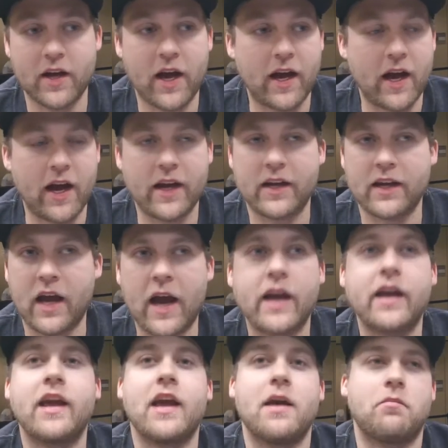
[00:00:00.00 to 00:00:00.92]

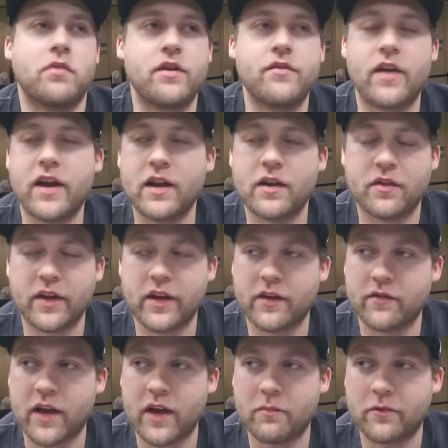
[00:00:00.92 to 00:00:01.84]
I can't believe I didn't
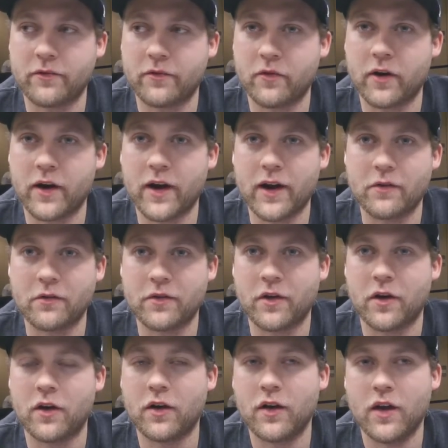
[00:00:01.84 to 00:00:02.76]
think of that beforehand with
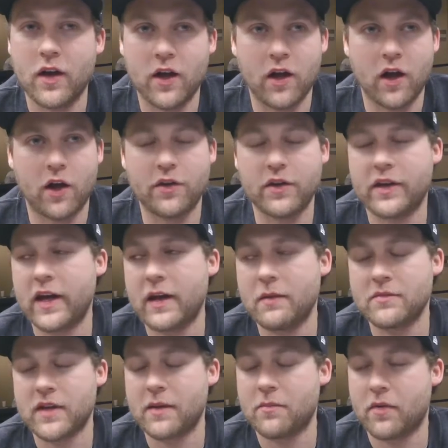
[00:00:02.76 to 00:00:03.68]
all the
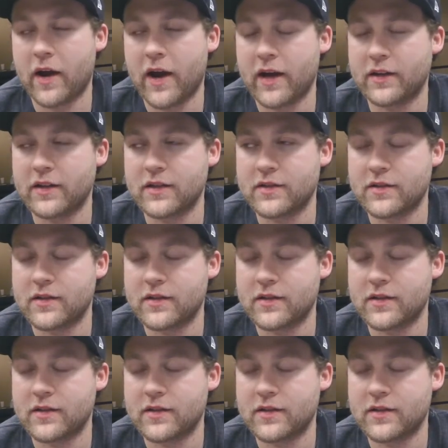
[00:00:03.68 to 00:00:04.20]
games I practiced.